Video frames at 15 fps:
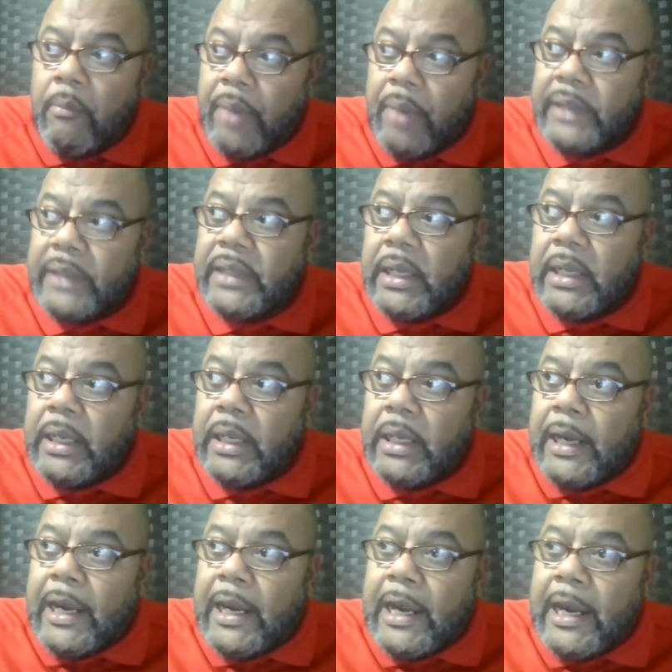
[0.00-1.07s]
But
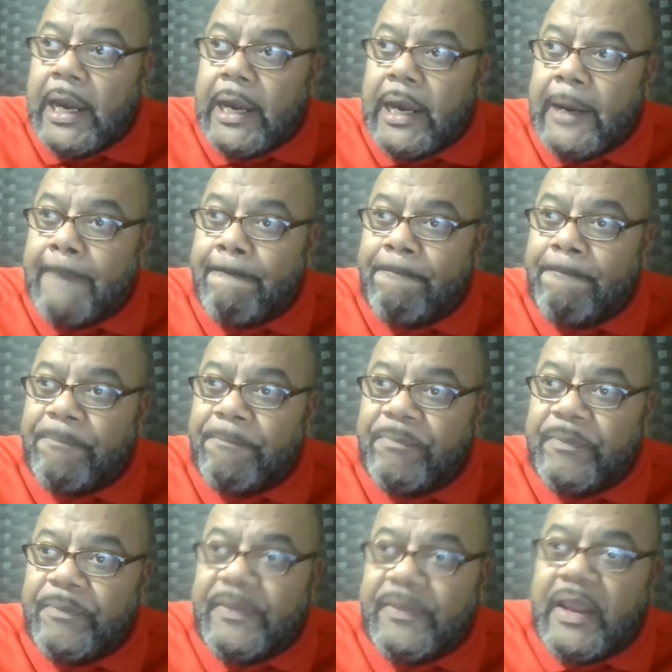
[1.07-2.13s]

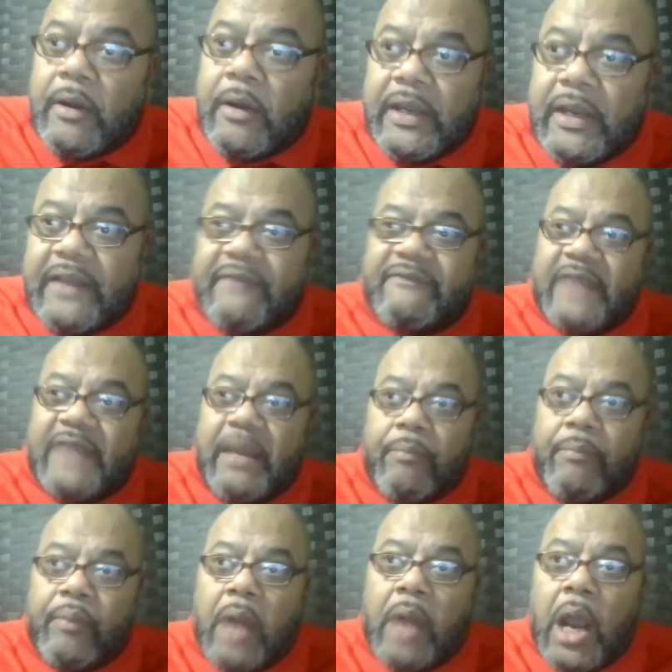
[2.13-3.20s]
there is
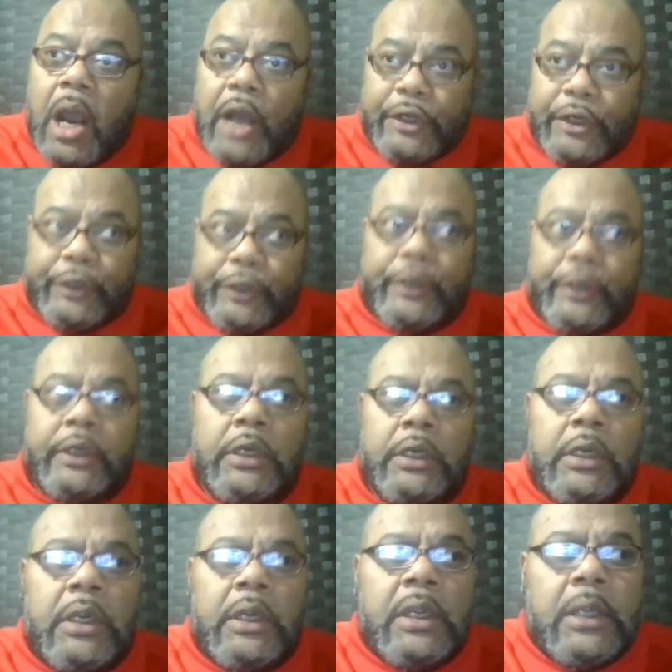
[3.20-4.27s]
a broader
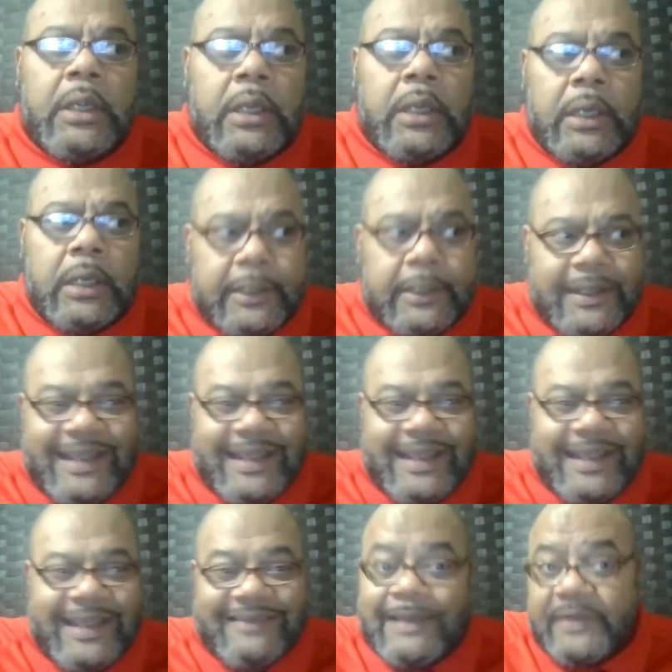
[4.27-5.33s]

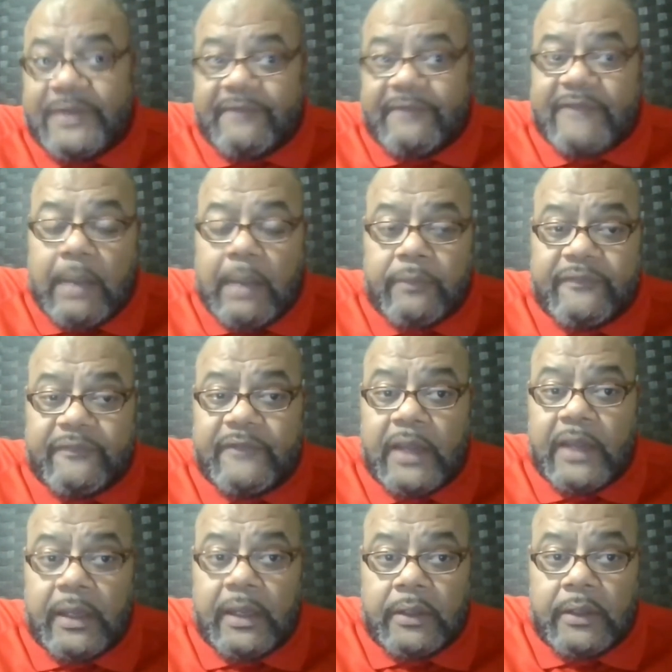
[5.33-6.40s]
acceptance, I
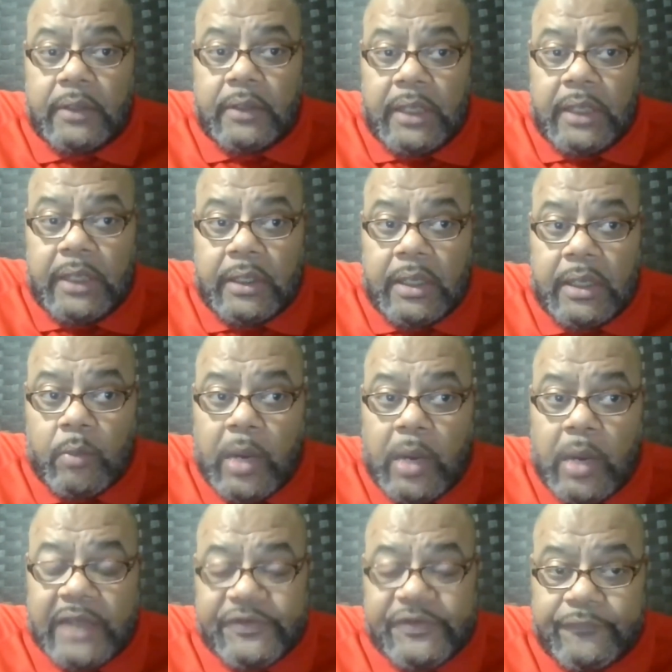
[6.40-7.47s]
would say,
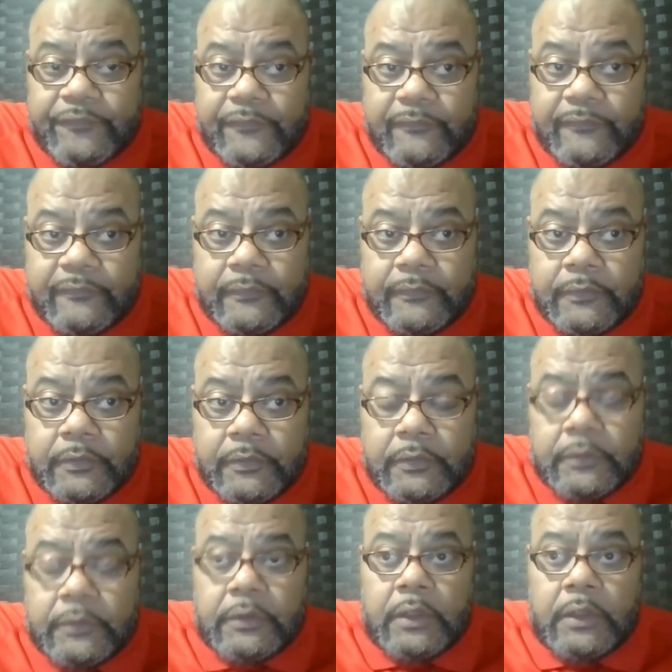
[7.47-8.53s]
in white churches.
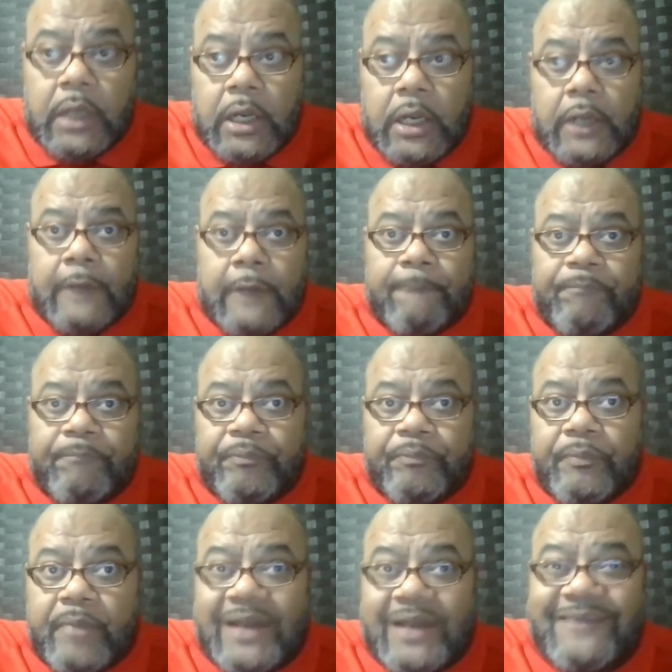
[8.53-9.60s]

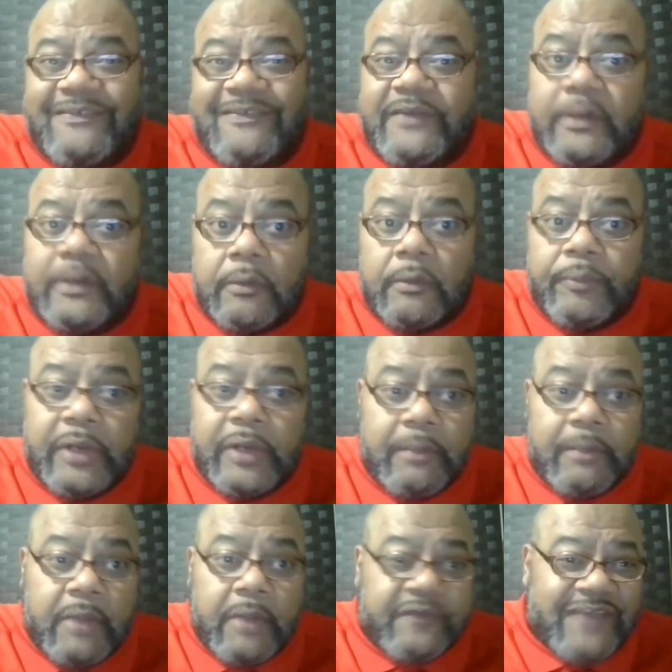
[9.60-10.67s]
But it's still
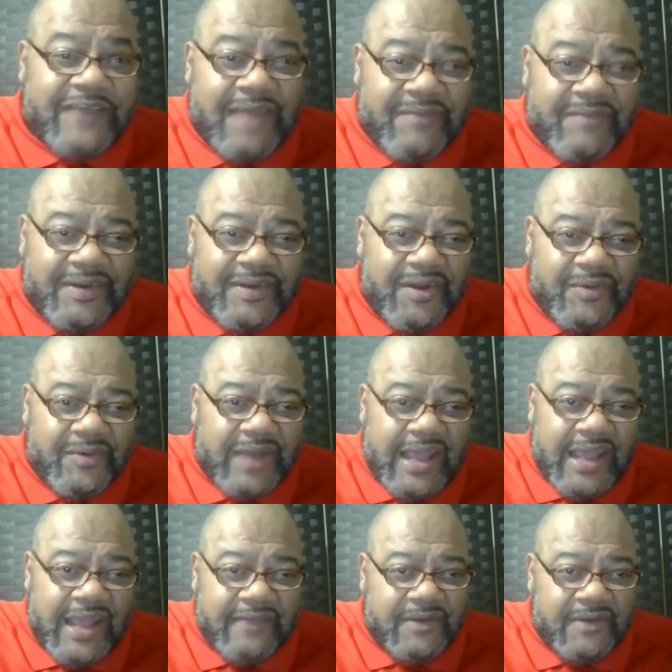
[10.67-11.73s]
pretty much kind of a
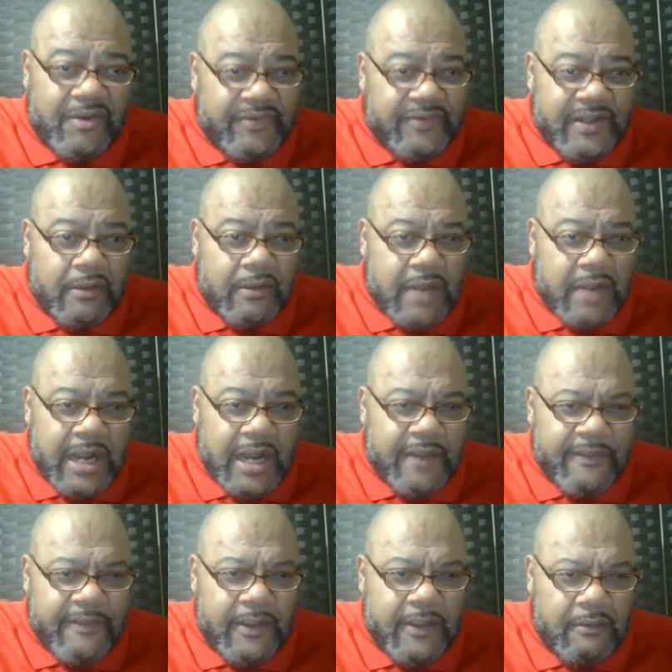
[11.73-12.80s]
don't ask, don't tell
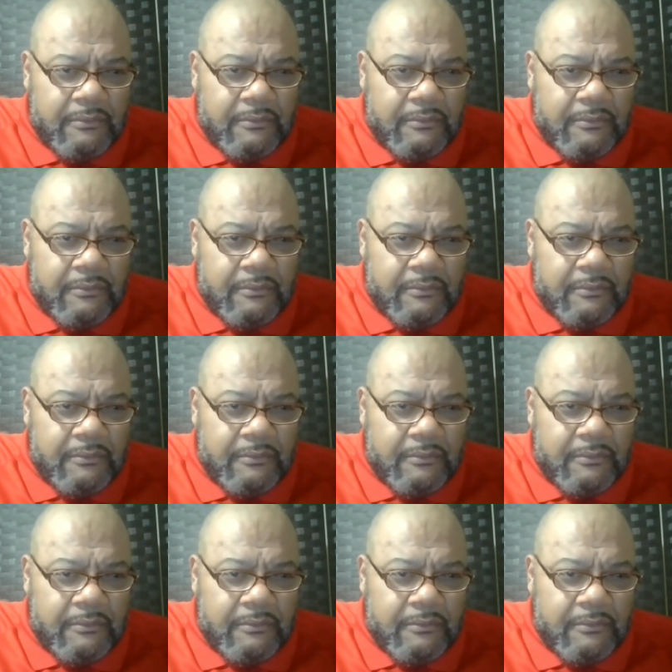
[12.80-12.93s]
kind of thing.